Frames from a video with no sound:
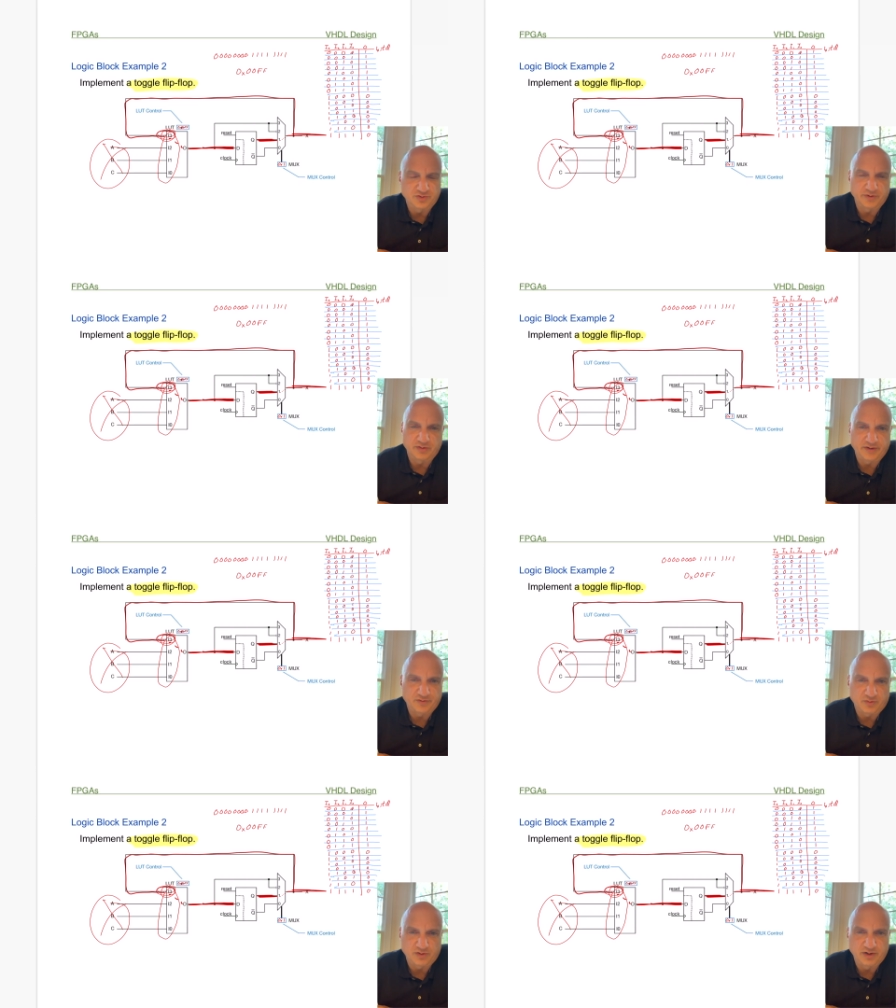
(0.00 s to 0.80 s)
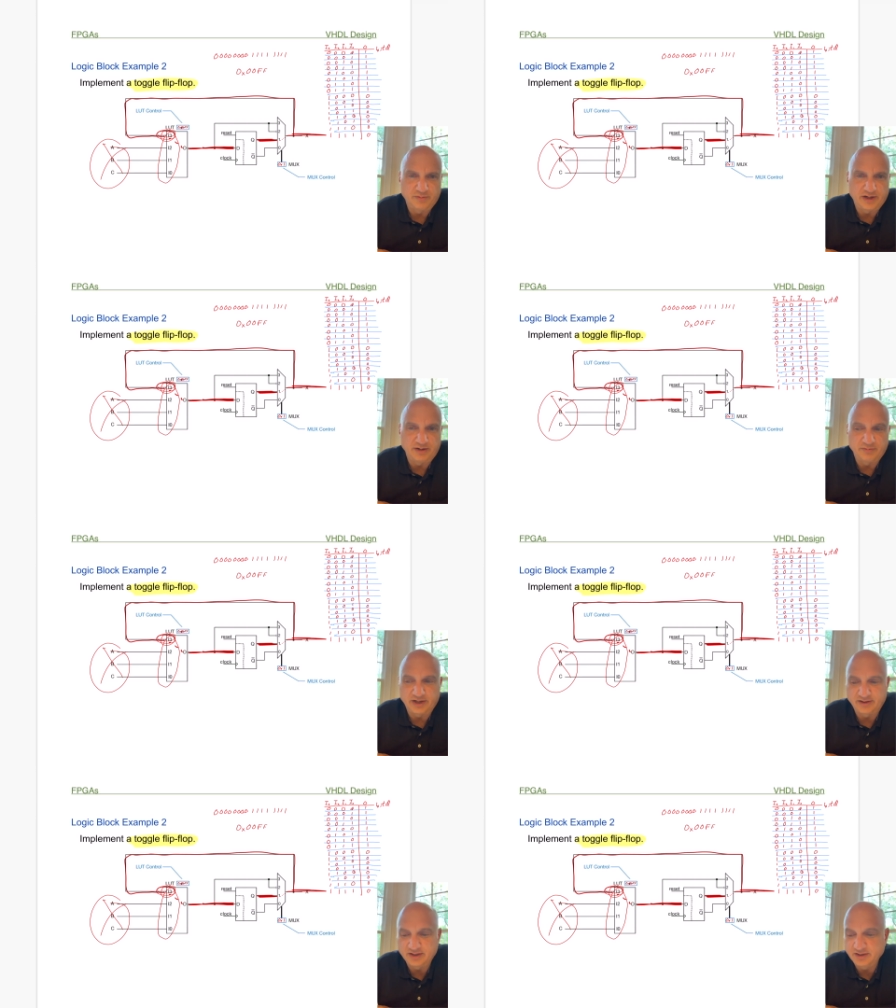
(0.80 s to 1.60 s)
We don't have to worry about it. But
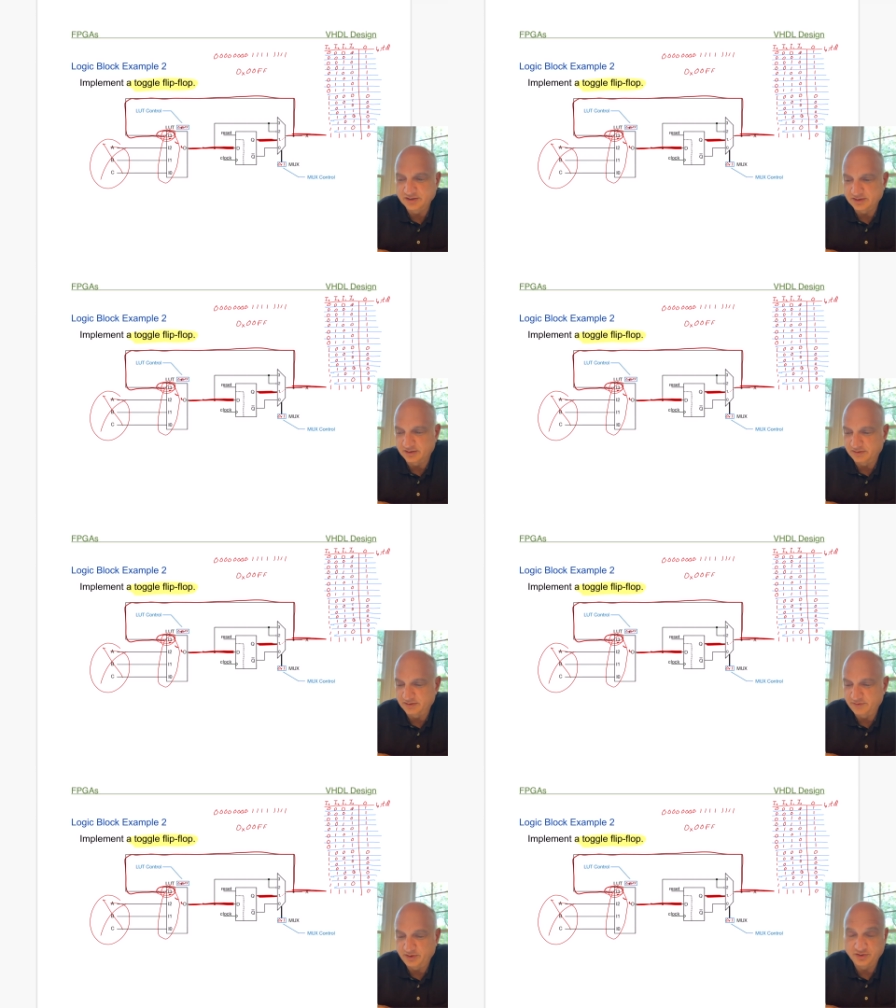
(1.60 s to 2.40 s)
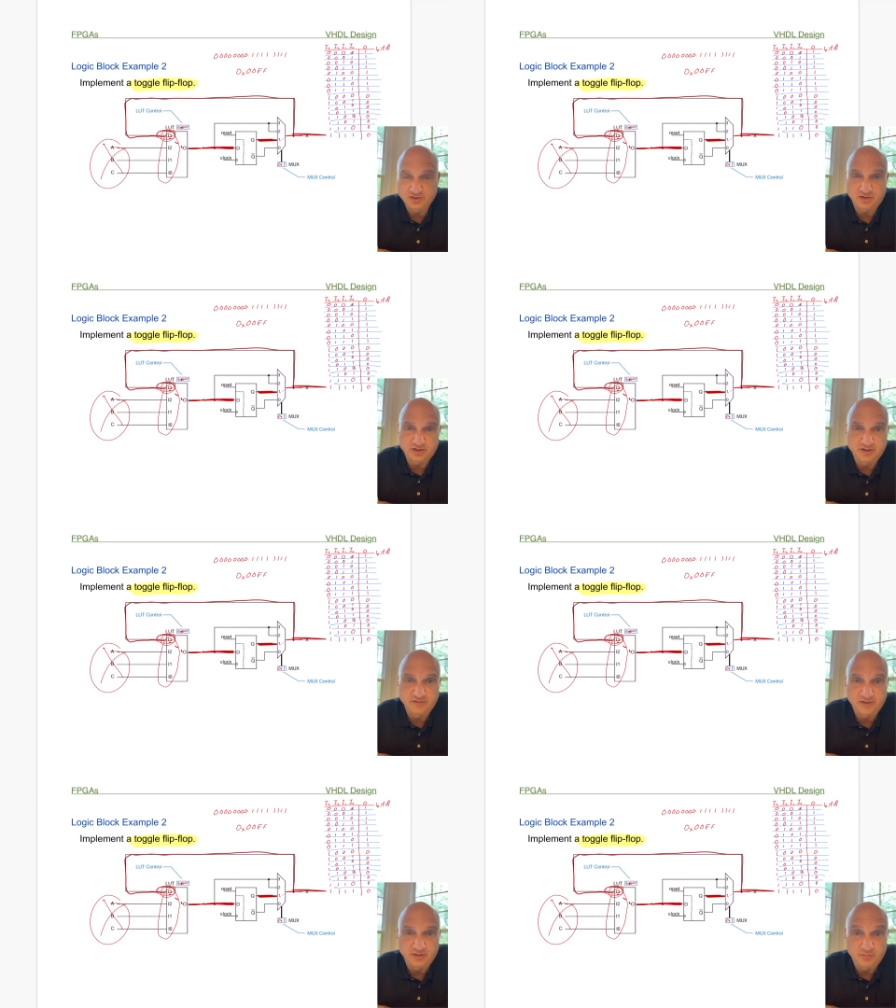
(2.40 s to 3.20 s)
I think it's very
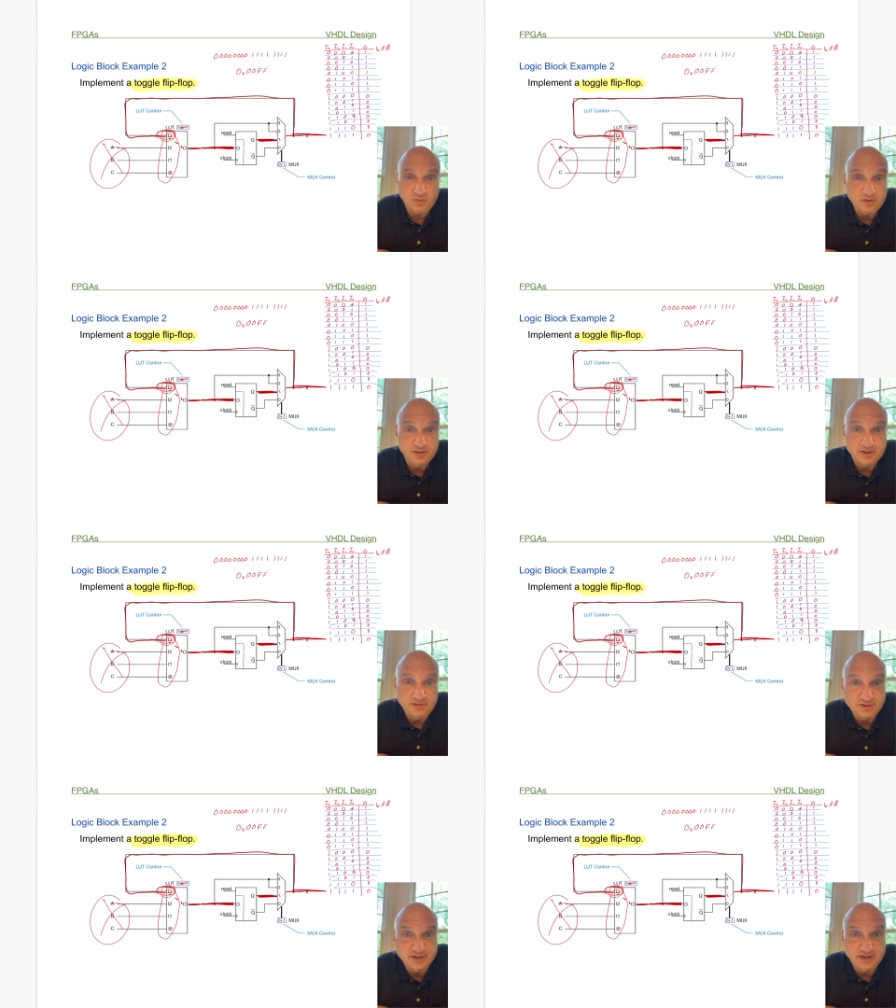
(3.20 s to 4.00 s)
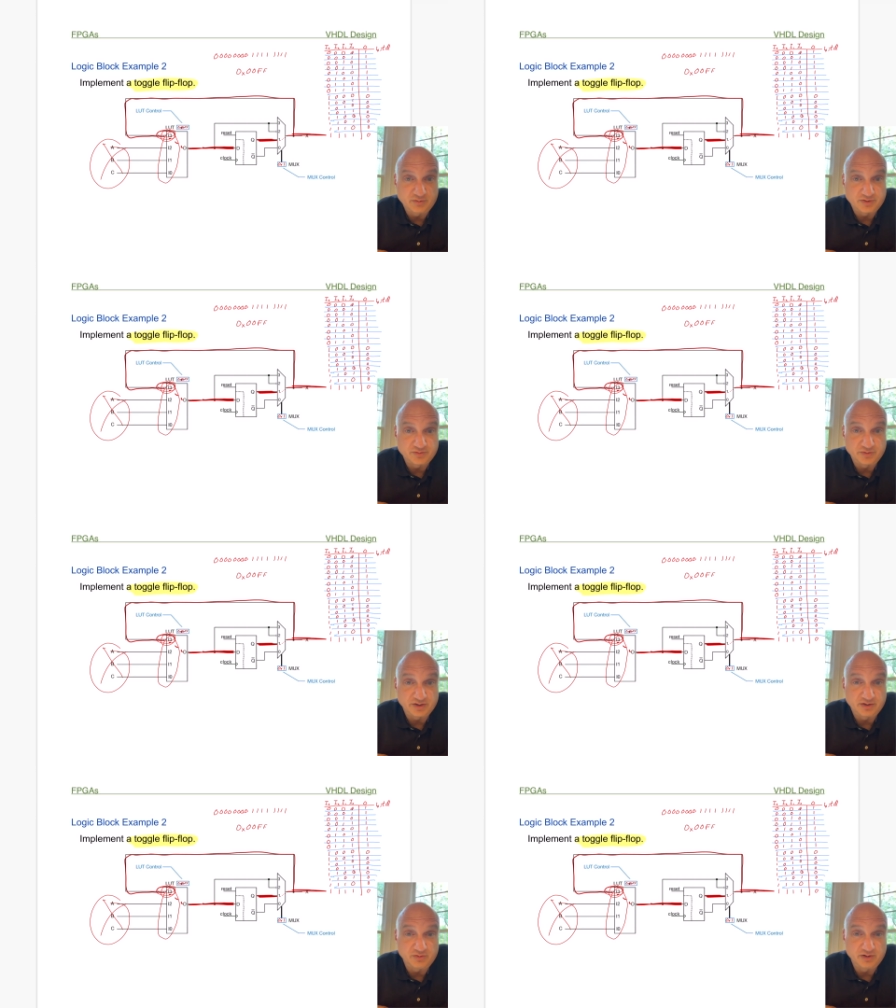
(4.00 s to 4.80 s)
instructive and important to understand what's
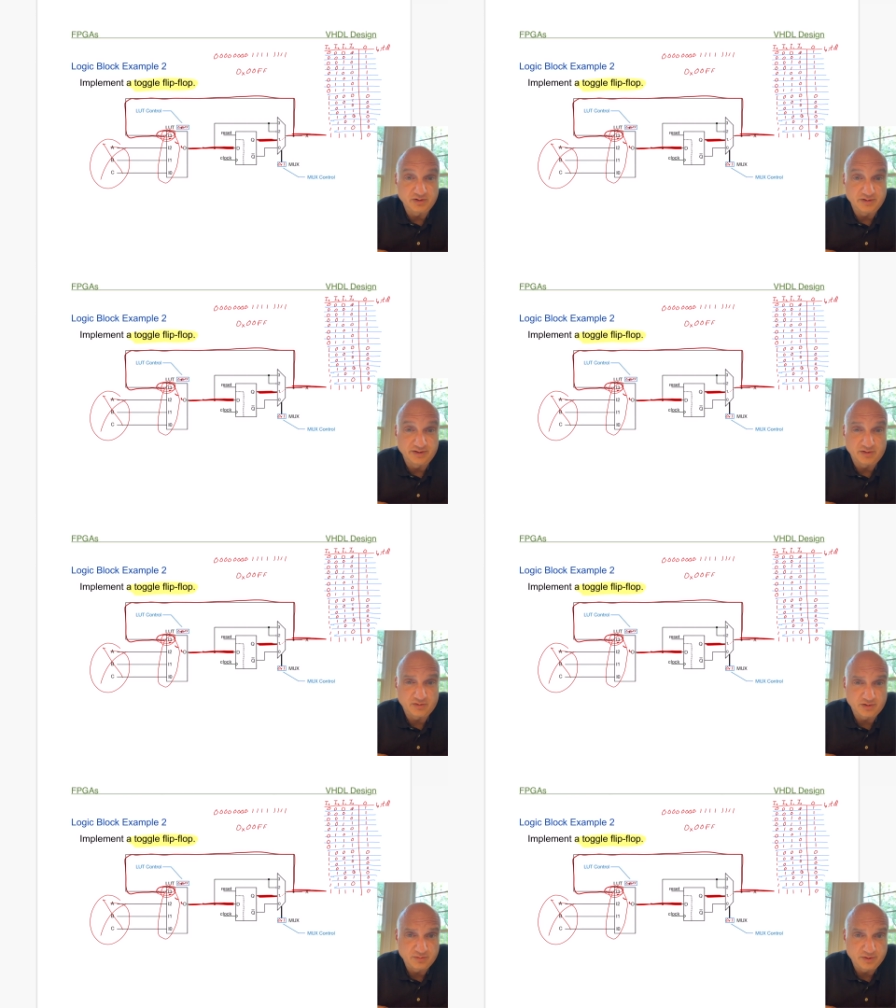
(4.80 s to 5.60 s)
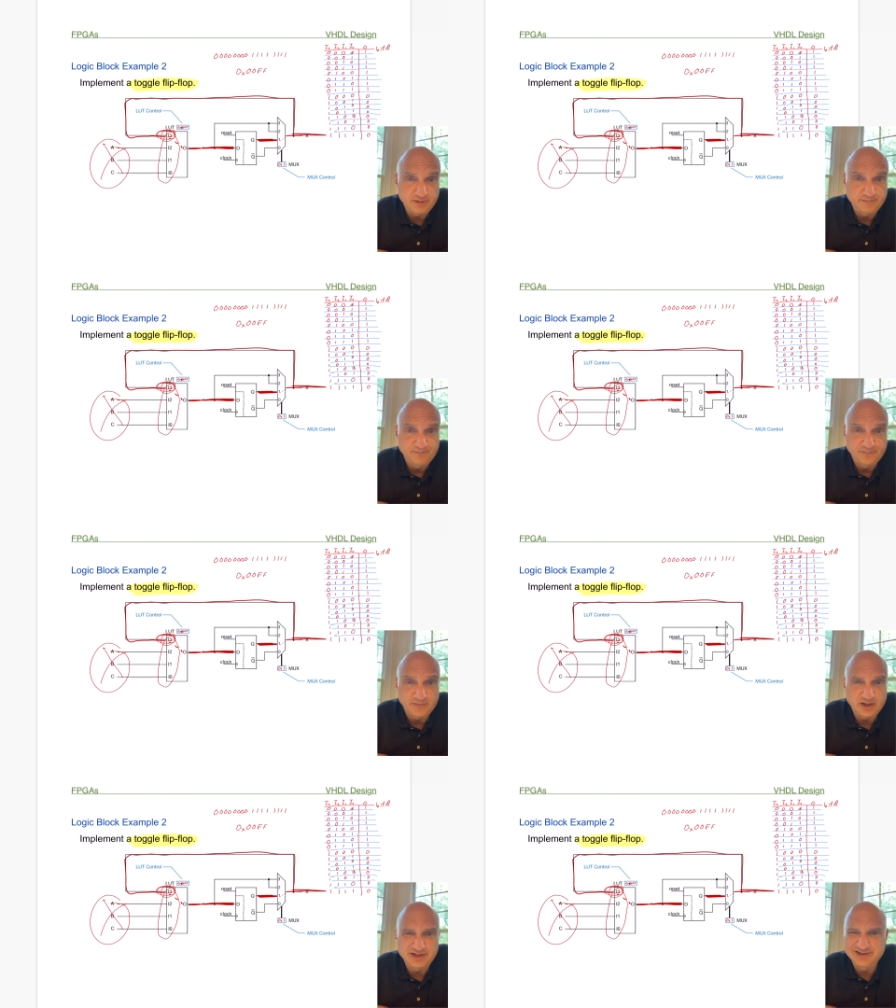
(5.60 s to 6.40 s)
really going on in the hardware.
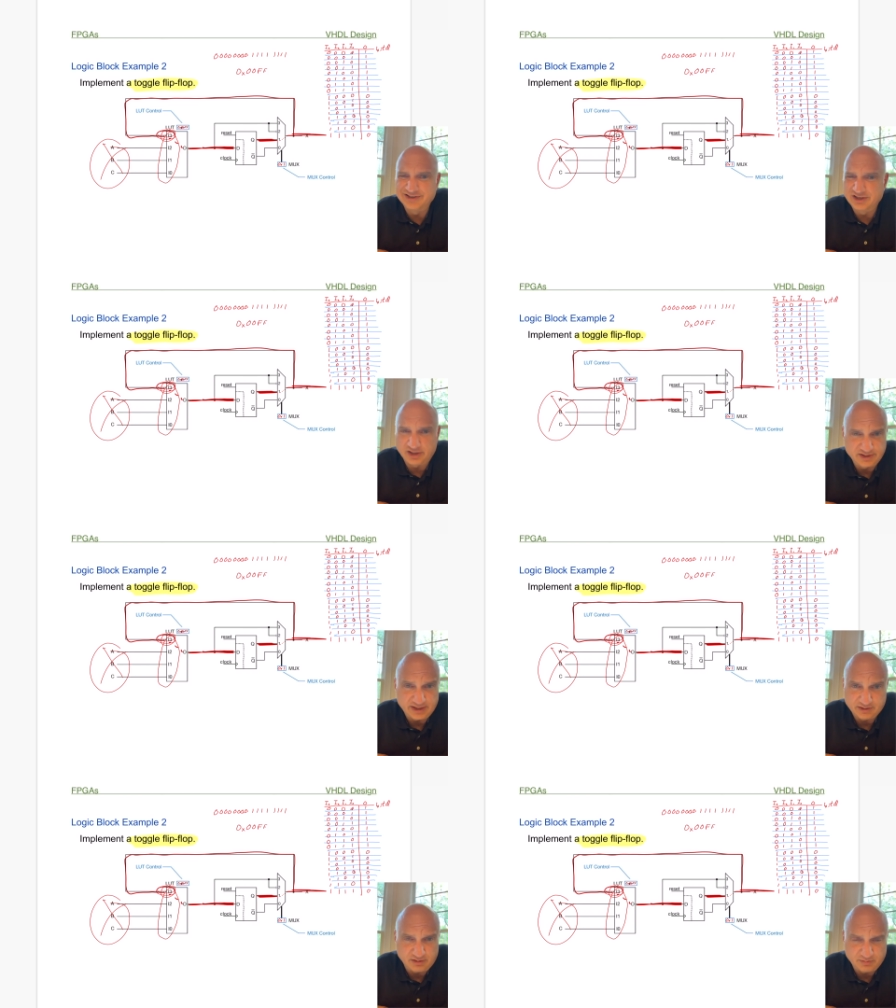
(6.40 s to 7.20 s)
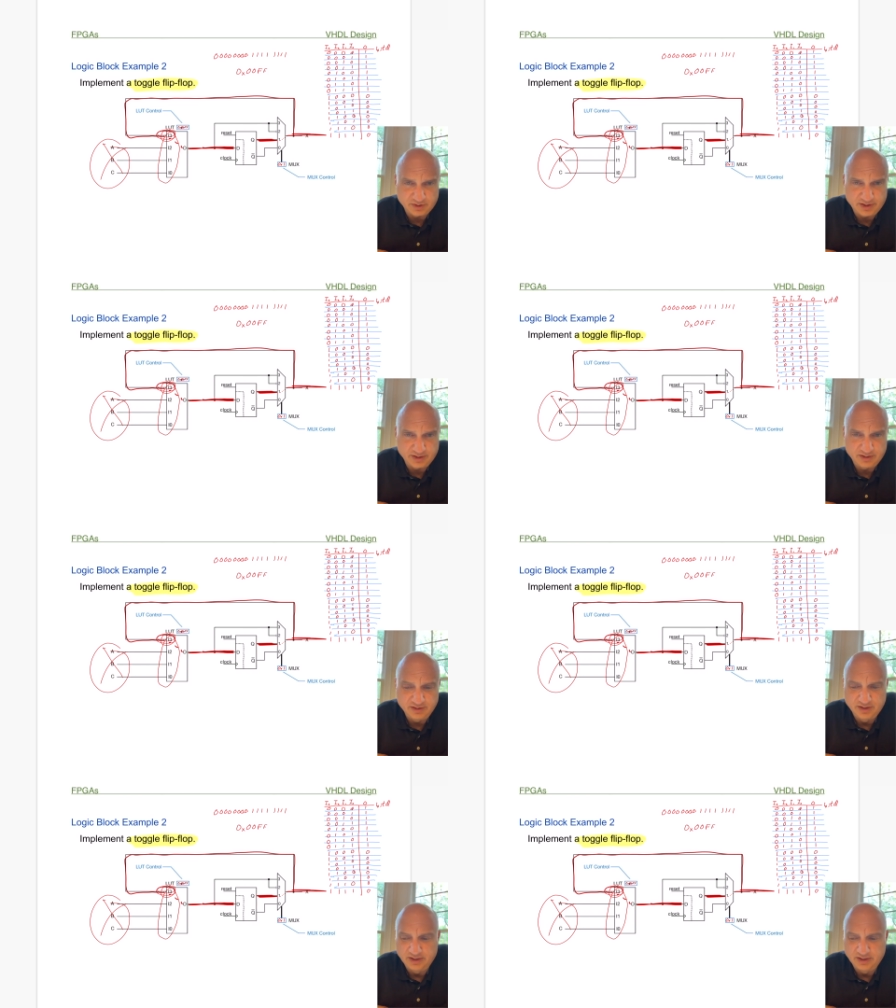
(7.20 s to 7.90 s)
It is not that complicated.